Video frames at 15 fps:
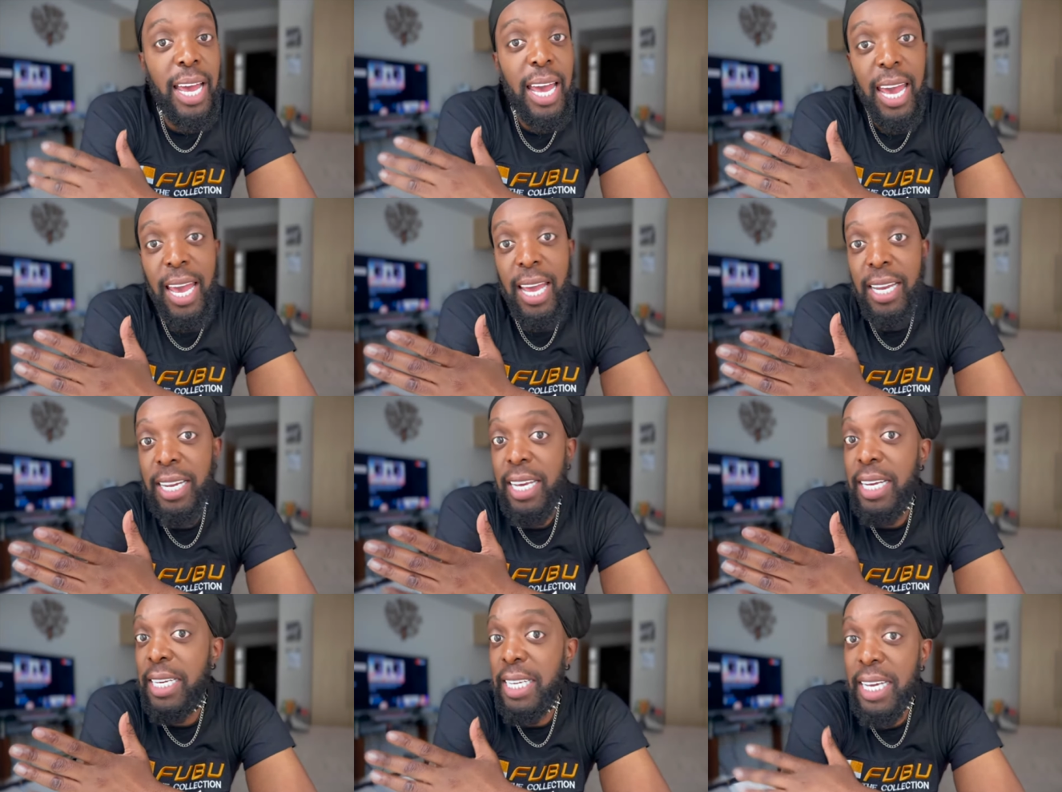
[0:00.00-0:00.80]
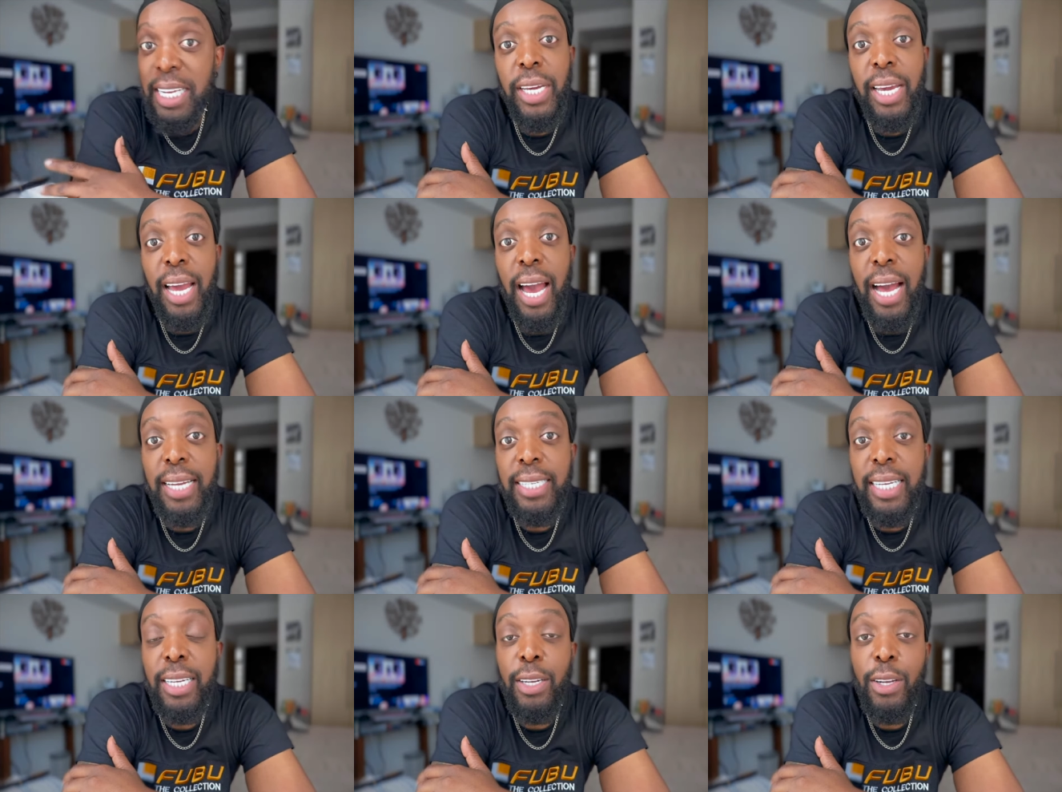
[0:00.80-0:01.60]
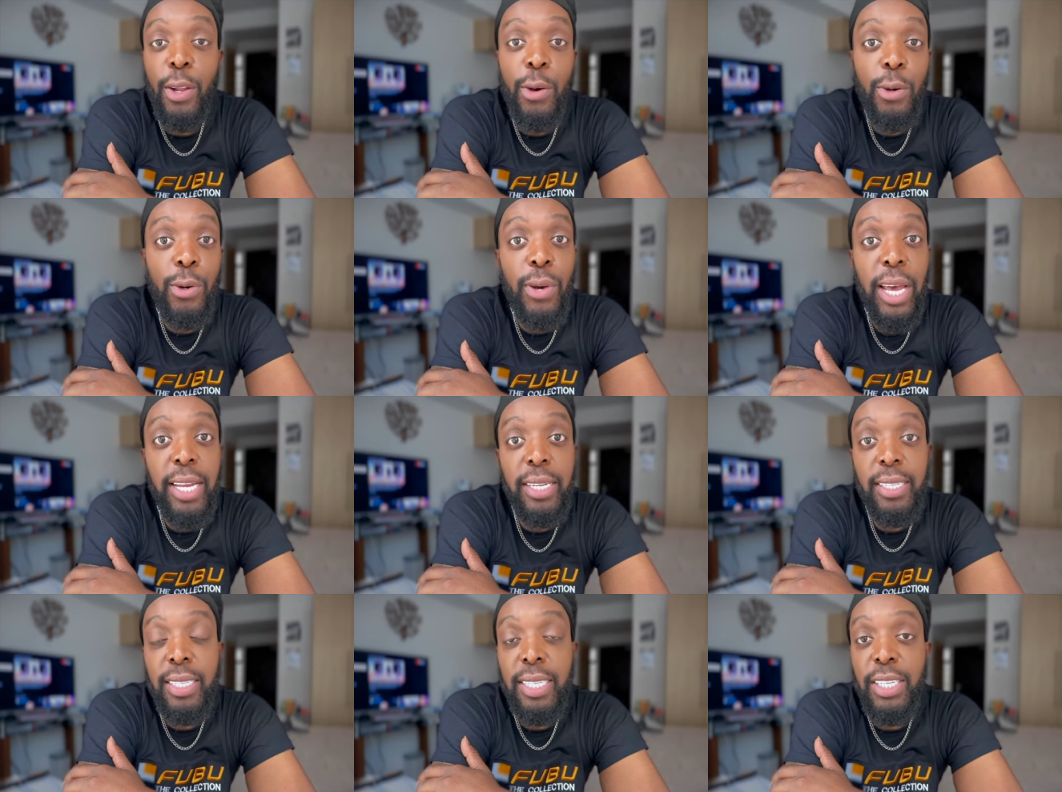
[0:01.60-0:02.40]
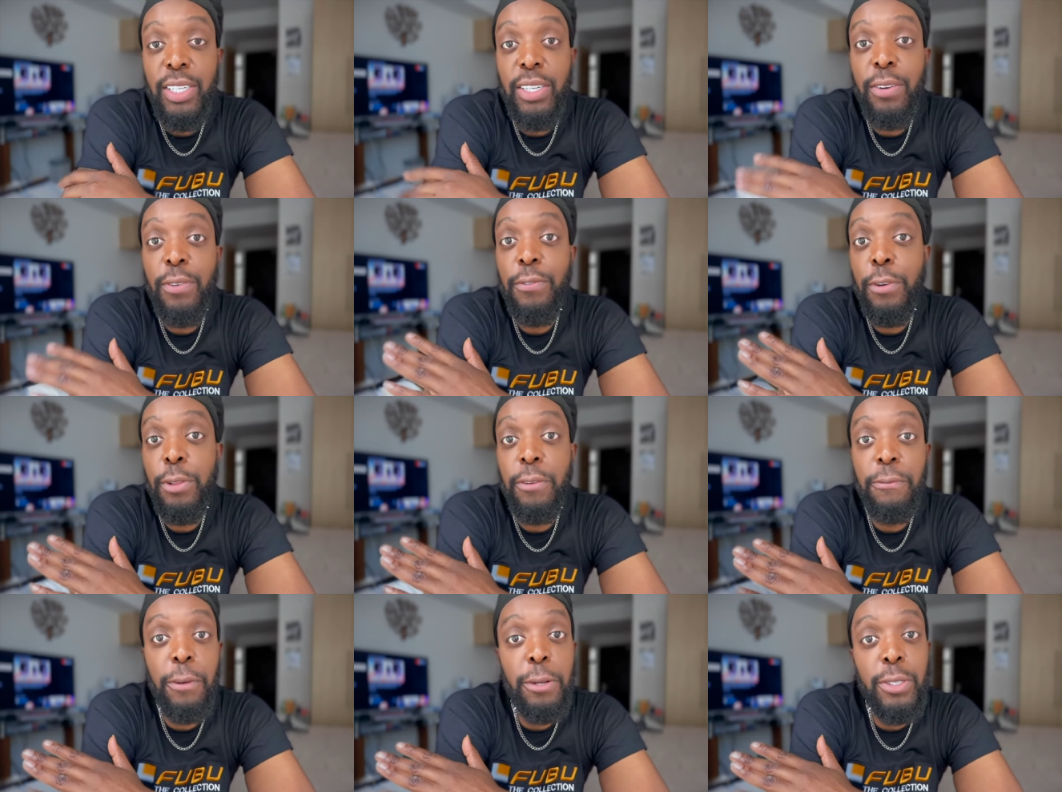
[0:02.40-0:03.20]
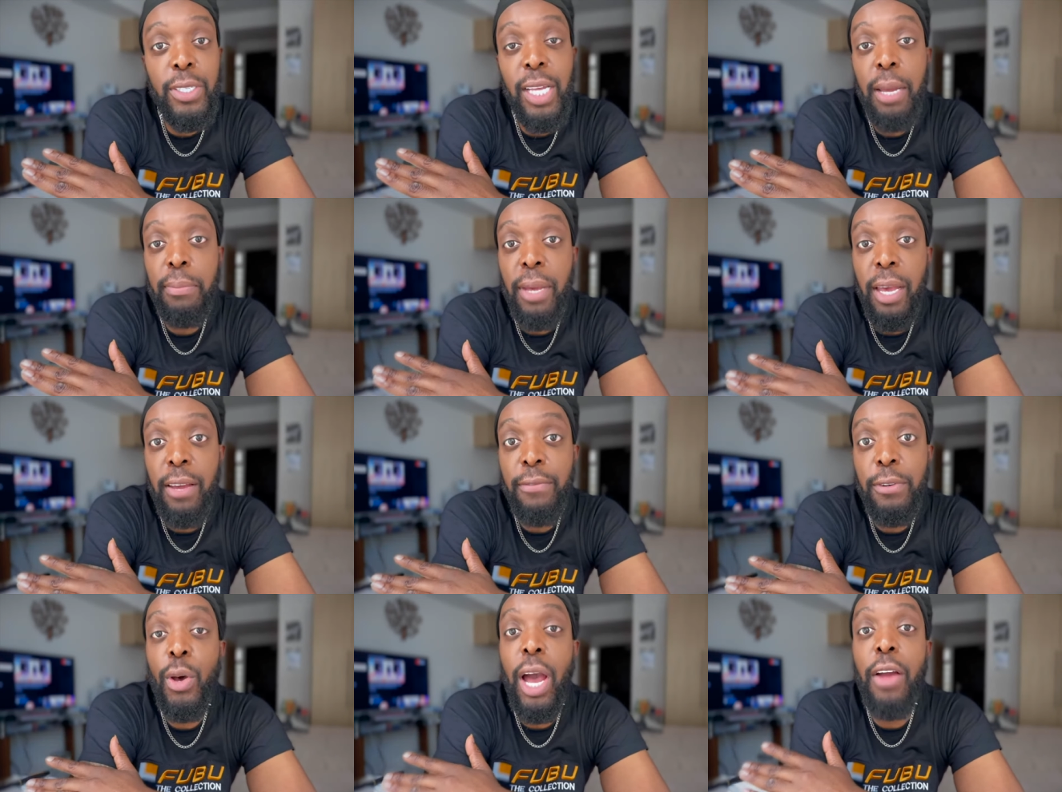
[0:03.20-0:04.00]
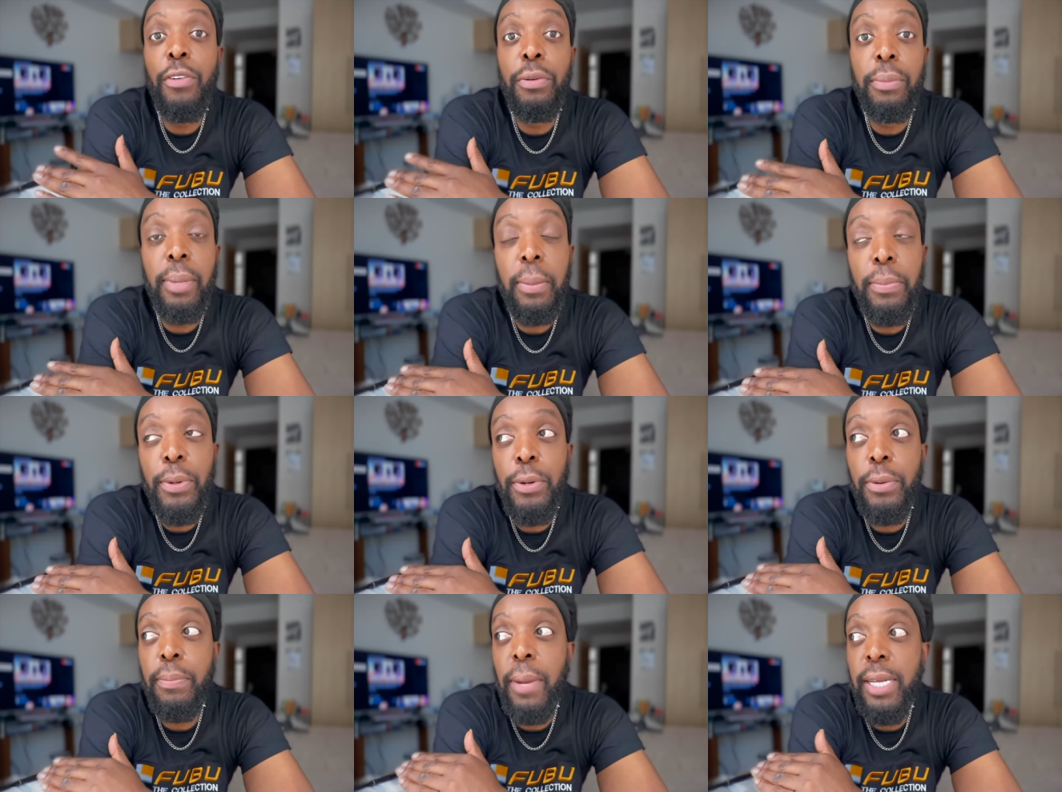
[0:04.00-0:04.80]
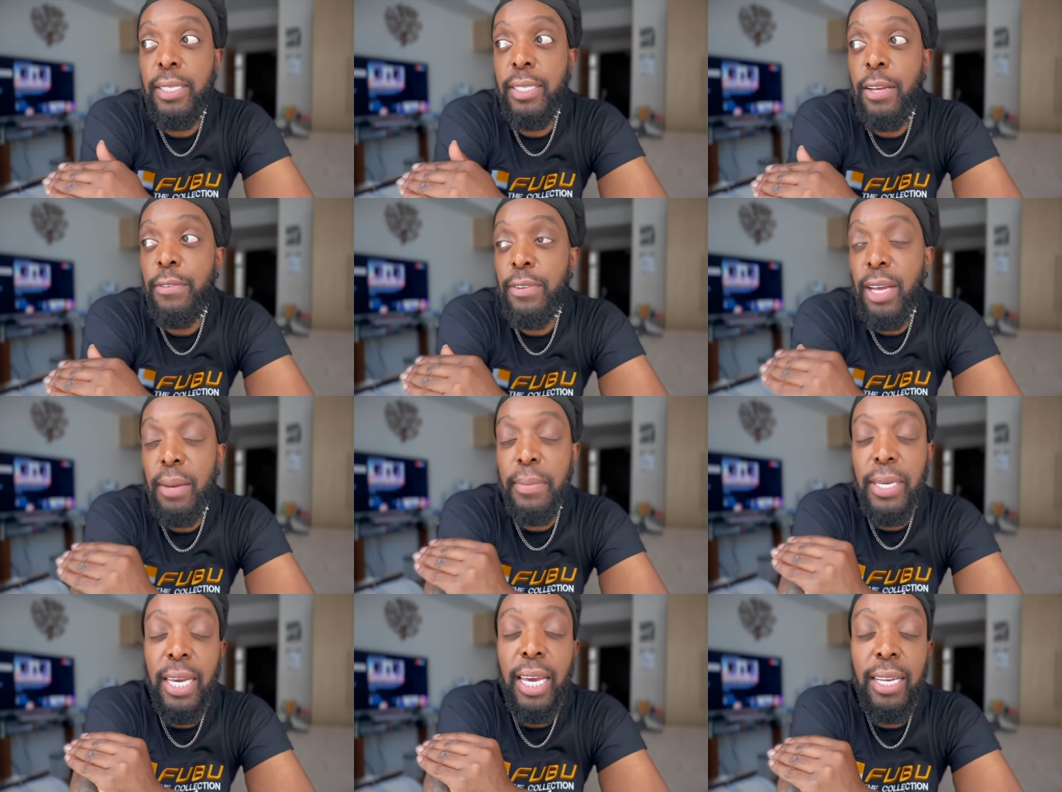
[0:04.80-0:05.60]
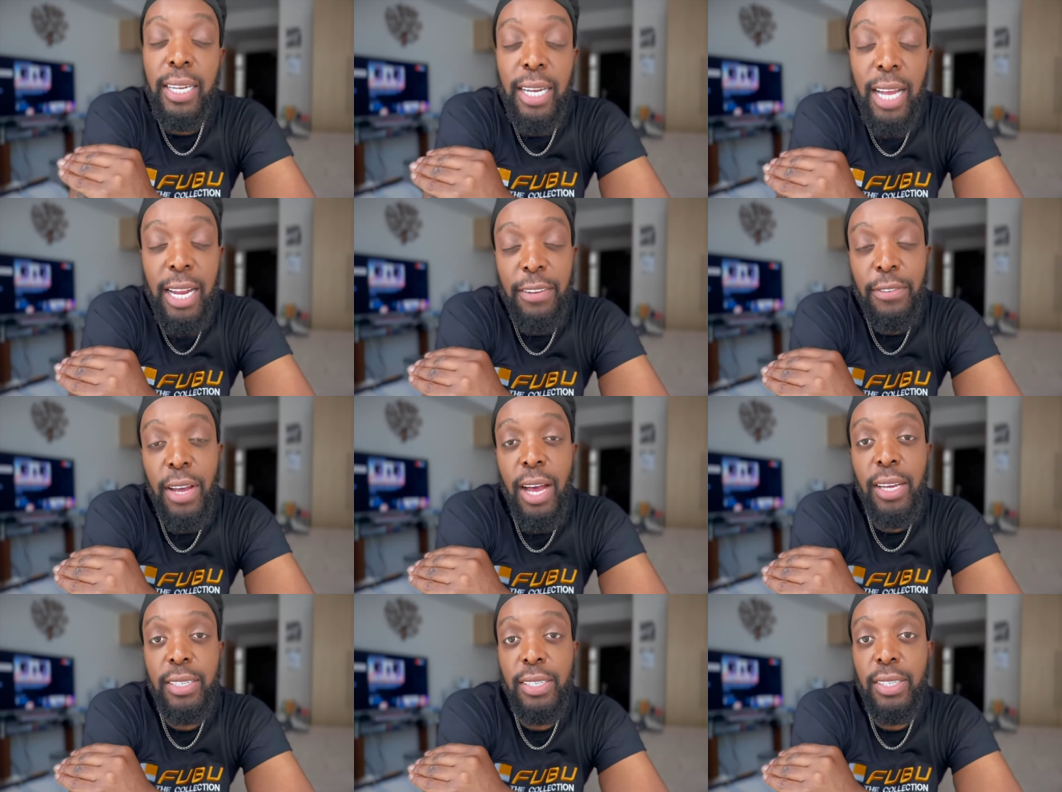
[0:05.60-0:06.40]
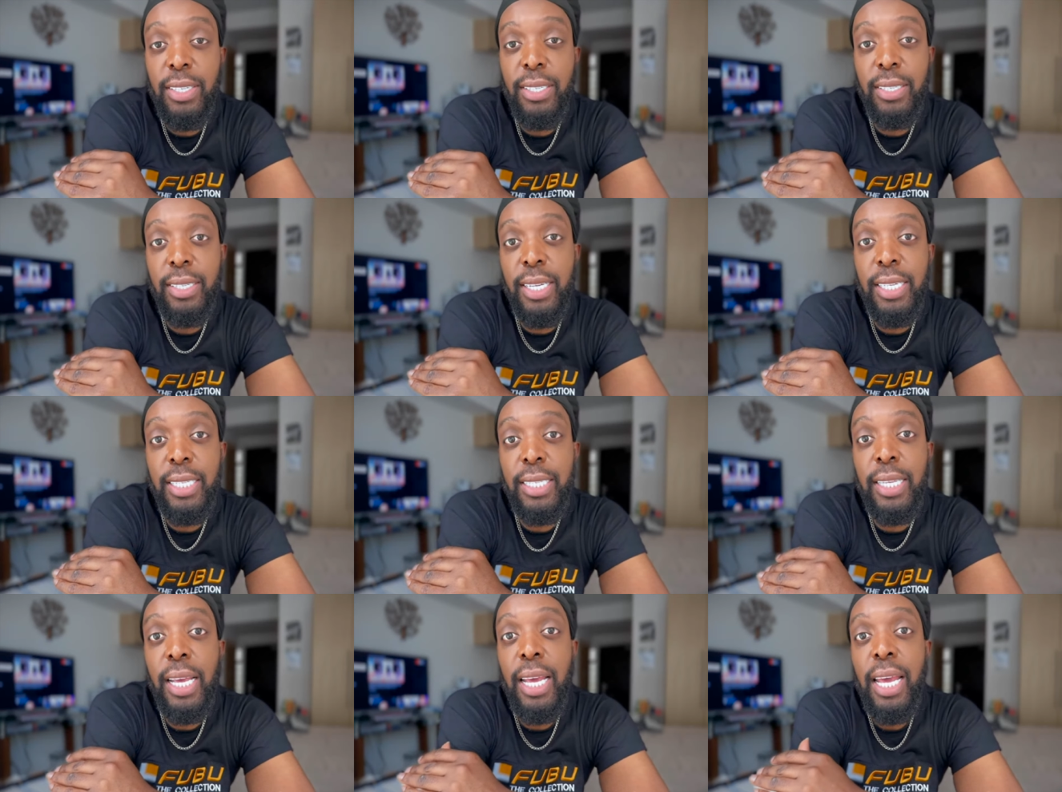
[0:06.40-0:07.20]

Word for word: And he did. it. I did local anesthesia for the first time ever. I remember myself coming in and out of consciousness.